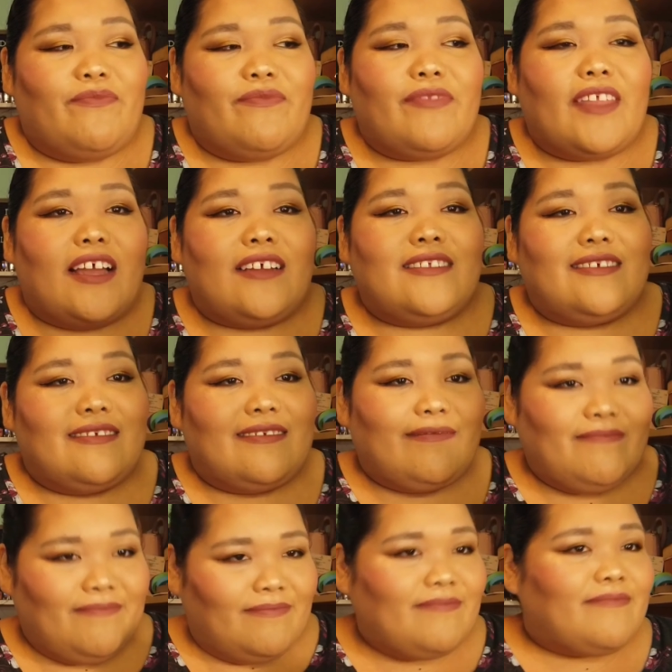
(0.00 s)
That's
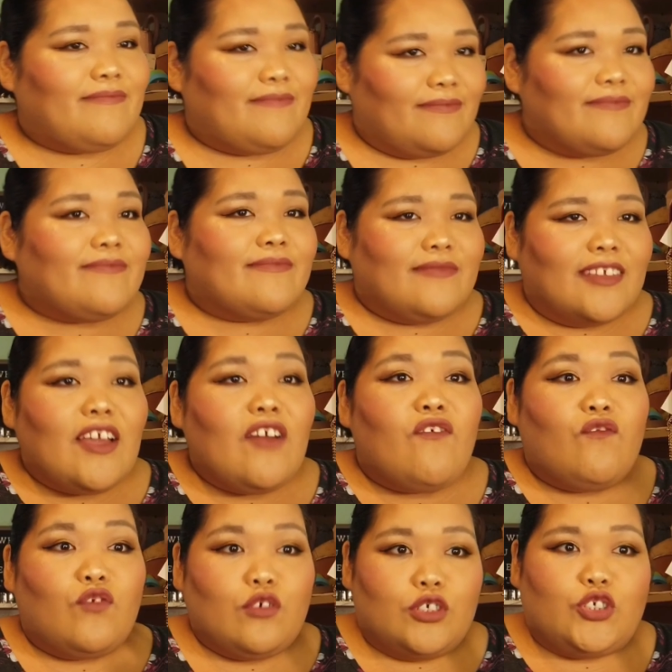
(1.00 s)

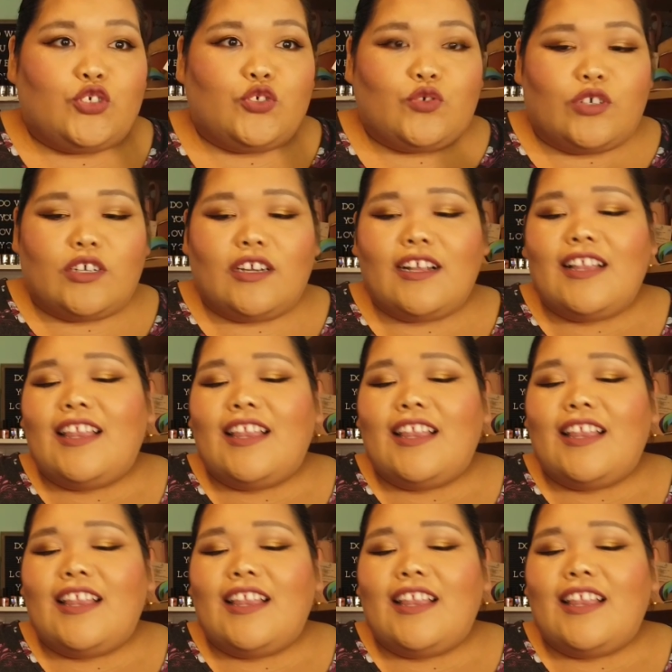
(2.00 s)
for sure.